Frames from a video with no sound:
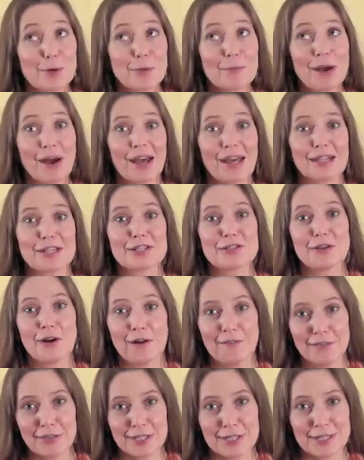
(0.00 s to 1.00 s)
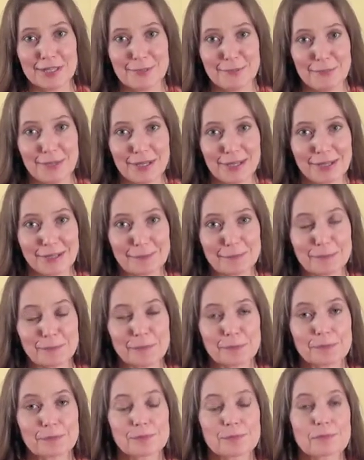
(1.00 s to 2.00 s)
more about how to solve this in a minute.
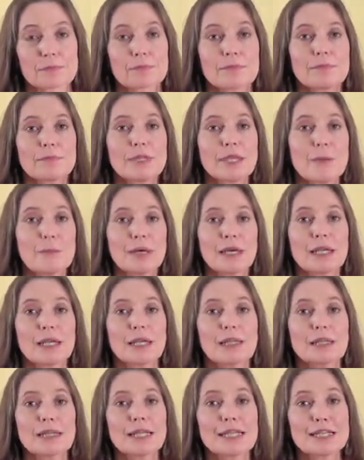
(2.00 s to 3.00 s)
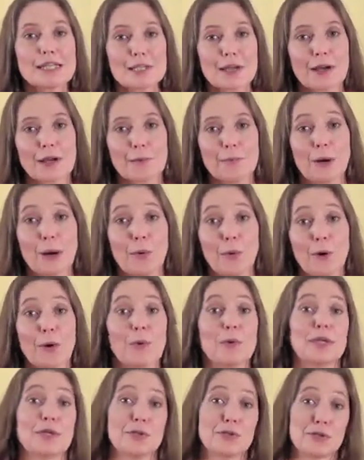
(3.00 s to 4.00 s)
But let's talk about
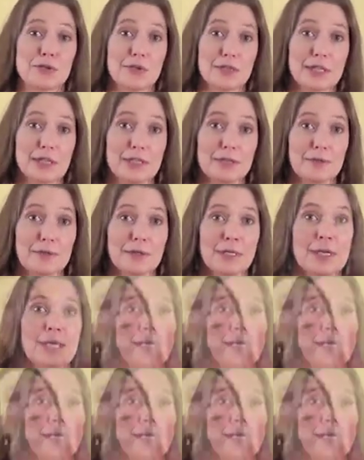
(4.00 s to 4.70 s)
what we usually do.